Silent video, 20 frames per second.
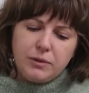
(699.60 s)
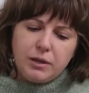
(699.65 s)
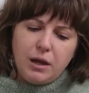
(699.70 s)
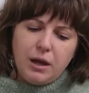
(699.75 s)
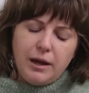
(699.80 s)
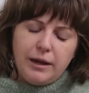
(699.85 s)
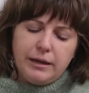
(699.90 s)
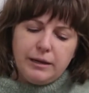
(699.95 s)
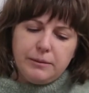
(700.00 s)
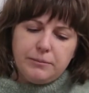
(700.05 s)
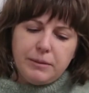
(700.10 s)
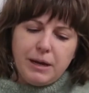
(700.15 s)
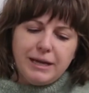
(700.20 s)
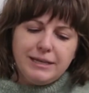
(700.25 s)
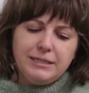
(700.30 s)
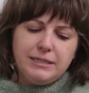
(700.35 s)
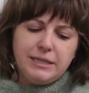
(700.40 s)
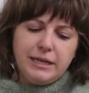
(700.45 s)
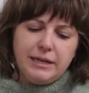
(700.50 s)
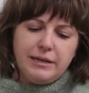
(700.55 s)
I
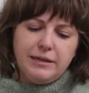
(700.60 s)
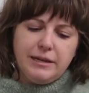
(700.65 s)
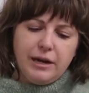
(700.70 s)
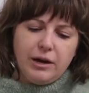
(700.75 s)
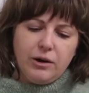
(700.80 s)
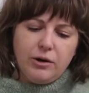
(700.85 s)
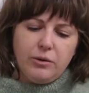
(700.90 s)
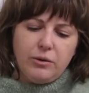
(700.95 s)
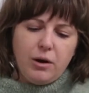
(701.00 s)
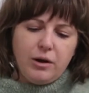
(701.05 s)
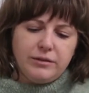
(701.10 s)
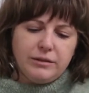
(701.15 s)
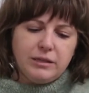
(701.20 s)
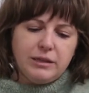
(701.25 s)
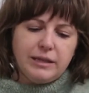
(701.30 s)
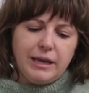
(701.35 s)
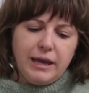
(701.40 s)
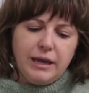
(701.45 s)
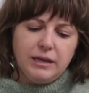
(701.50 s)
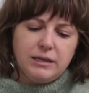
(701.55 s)
did narrow on the
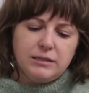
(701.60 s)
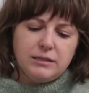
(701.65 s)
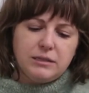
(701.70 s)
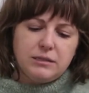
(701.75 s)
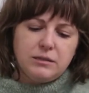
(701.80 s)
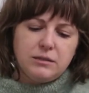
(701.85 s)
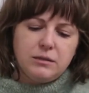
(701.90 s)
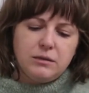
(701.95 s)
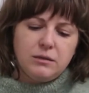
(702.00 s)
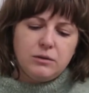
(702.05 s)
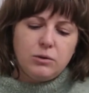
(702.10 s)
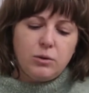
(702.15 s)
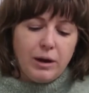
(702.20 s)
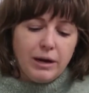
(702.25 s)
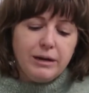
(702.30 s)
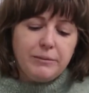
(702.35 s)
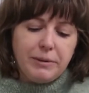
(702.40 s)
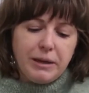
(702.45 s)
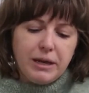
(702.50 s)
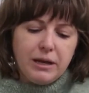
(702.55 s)
legs
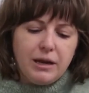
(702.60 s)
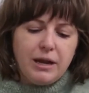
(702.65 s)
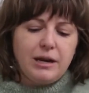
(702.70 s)
quite a bit,